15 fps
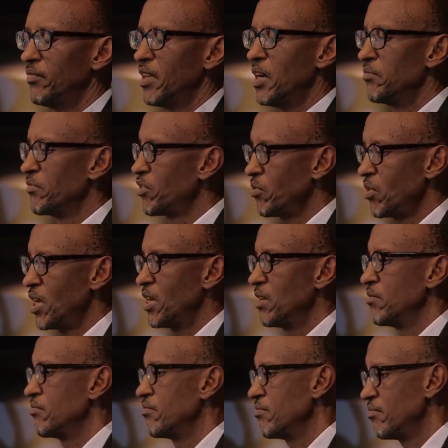I'm
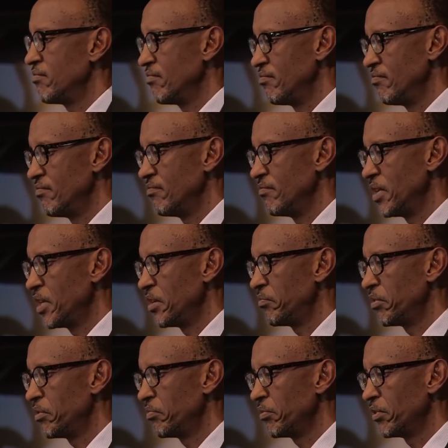sure many
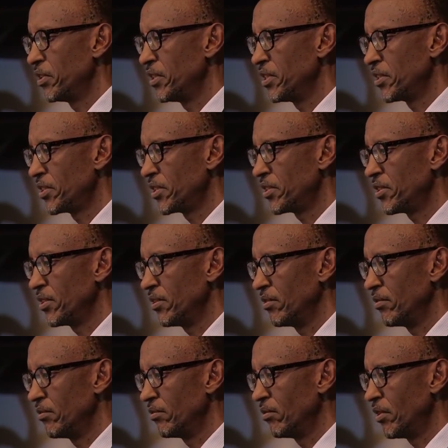people in this
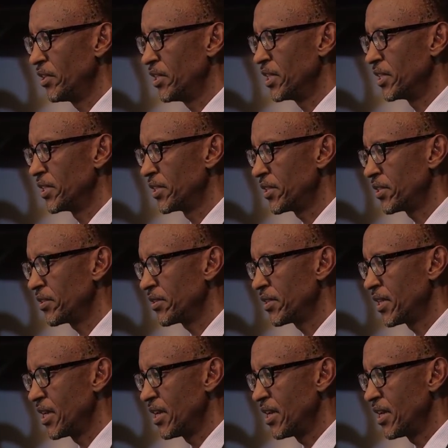audience